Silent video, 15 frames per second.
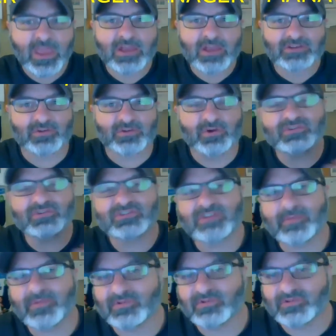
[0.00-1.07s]
So those are
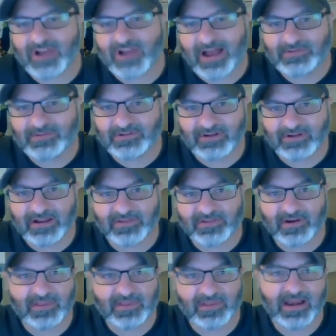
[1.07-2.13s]
some of those jobs that are out
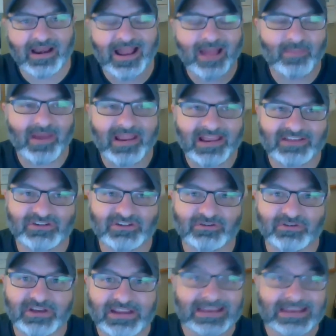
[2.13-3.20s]
there that an MIS
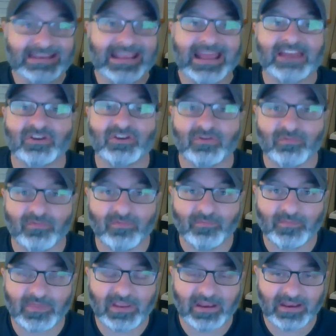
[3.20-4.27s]
degree can get you.
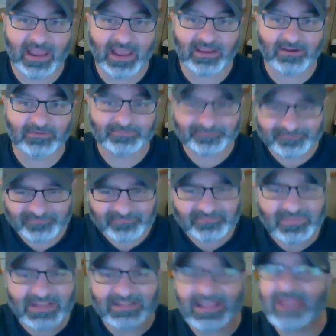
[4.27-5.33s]

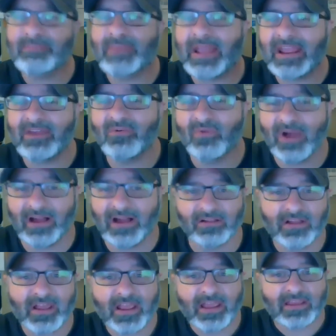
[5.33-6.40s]
And they pay well.
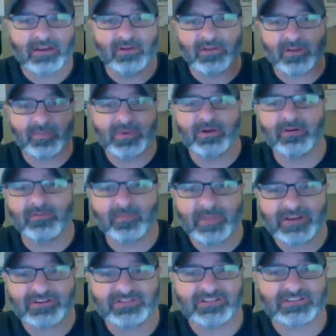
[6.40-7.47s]
The computer
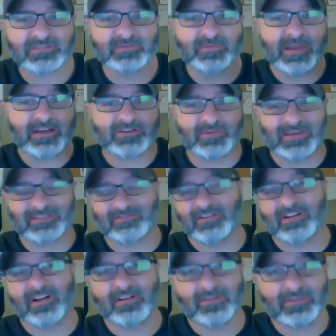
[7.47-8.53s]
information systems manager makes
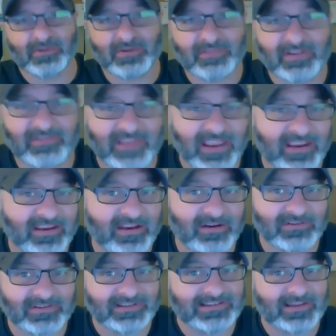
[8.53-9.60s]
around $135K a year,
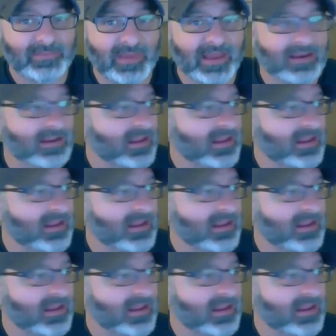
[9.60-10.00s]
so that's not bad.